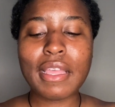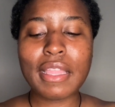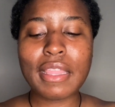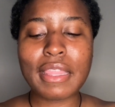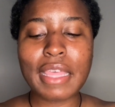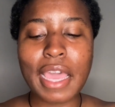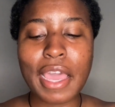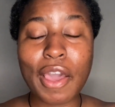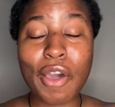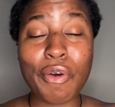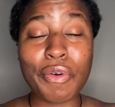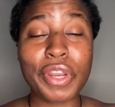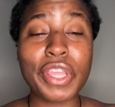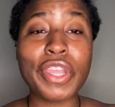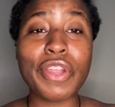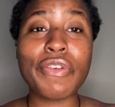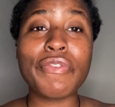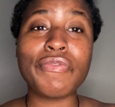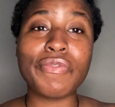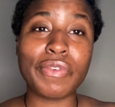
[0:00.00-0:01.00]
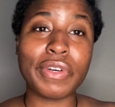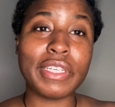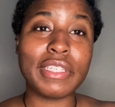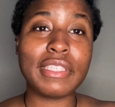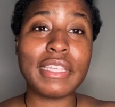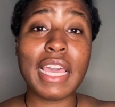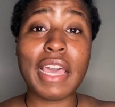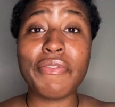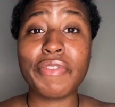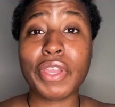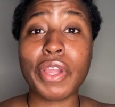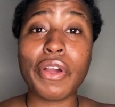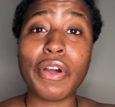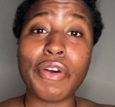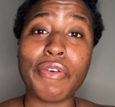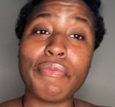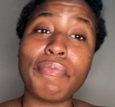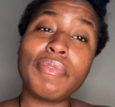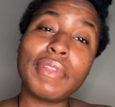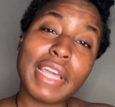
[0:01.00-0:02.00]
that owning your voice, having your
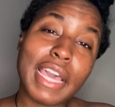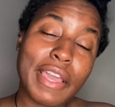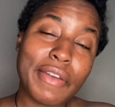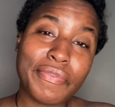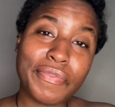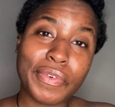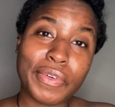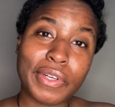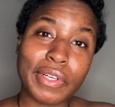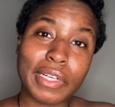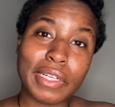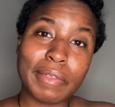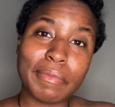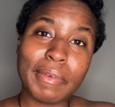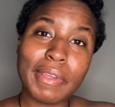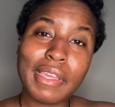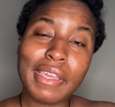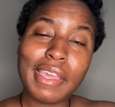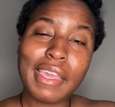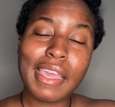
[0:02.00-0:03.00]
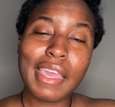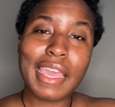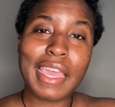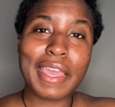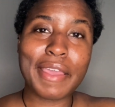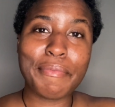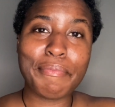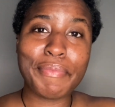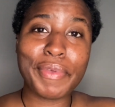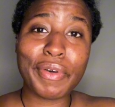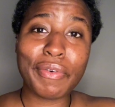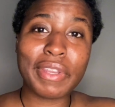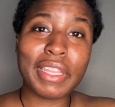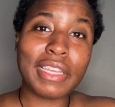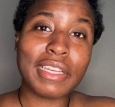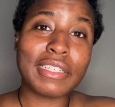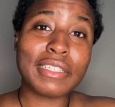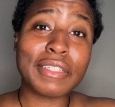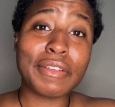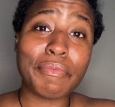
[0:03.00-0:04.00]
own platform, and building
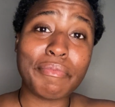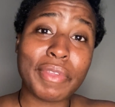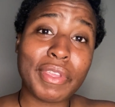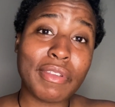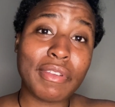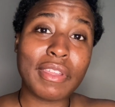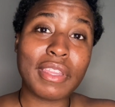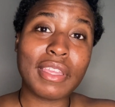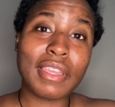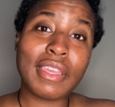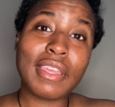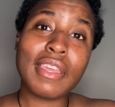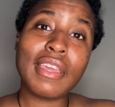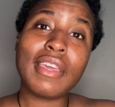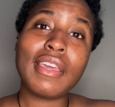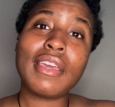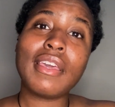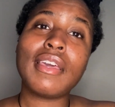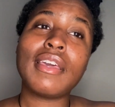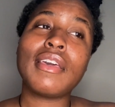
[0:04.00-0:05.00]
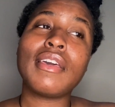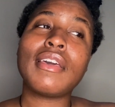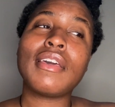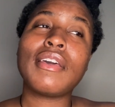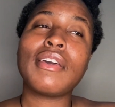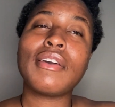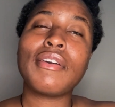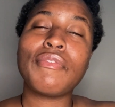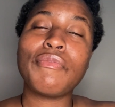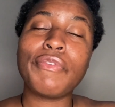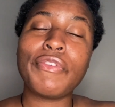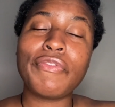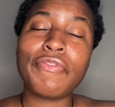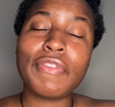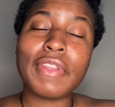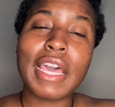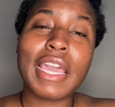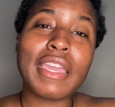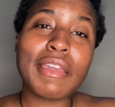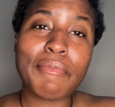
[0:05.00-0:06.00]
a community with
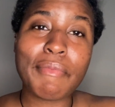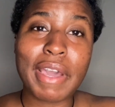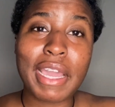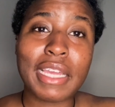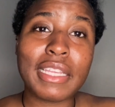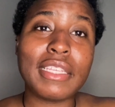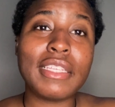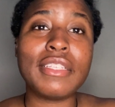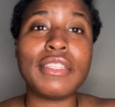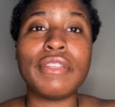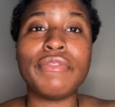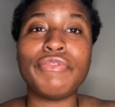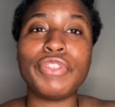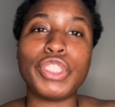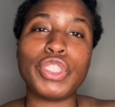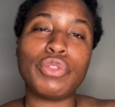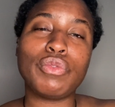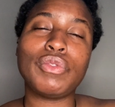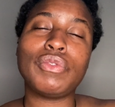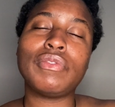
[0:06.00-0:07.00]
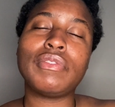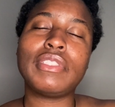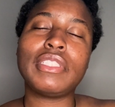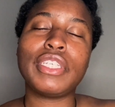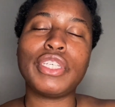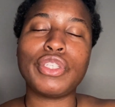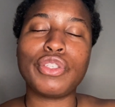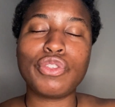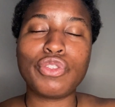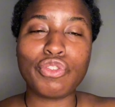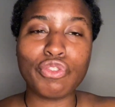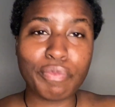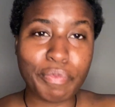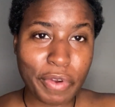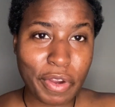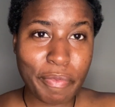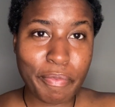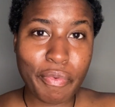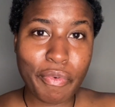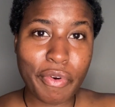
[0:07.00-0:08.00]
like-minded individuals is super
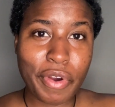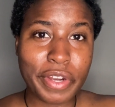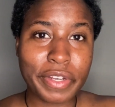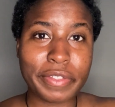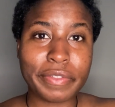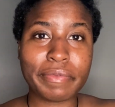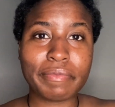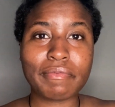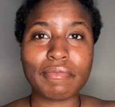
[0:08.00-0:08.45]
important.